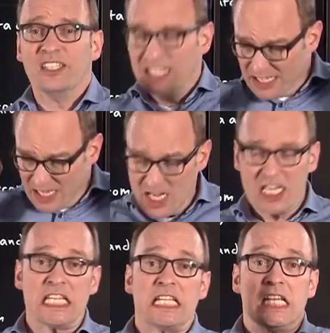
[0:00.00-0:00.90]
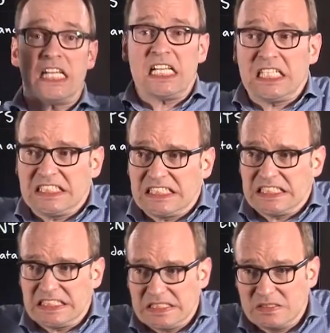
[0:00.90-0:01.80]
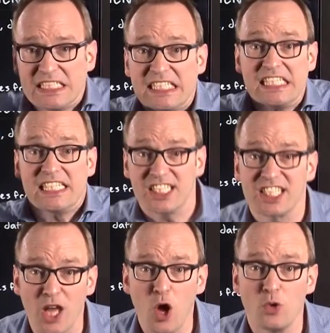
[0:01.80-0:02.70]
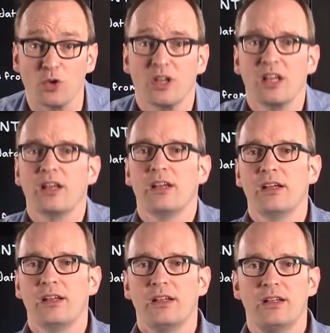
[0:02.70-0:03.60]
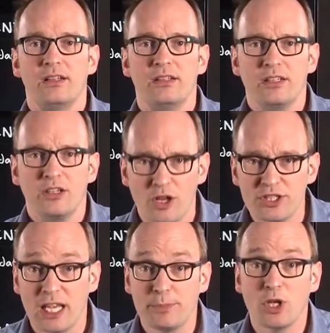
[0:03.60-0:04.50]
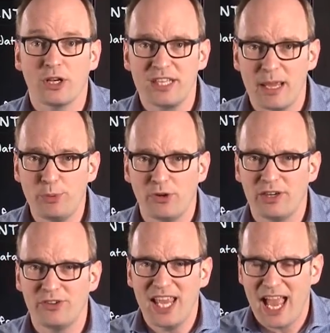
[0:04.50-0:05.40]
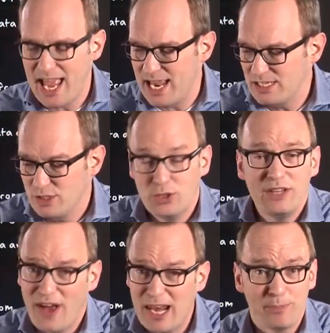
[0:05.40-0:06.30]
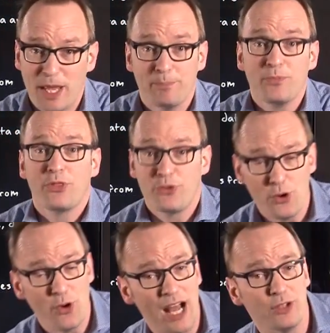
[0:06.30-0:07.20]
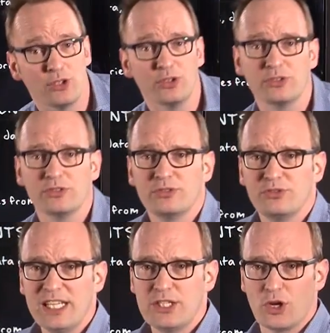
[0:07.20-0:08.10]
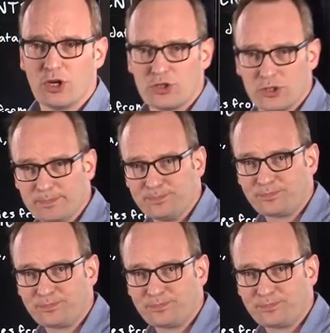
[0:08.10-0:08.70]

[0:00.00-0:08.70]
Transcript: They're not written in stone. Concepts are temporary and you develop them throughout your research.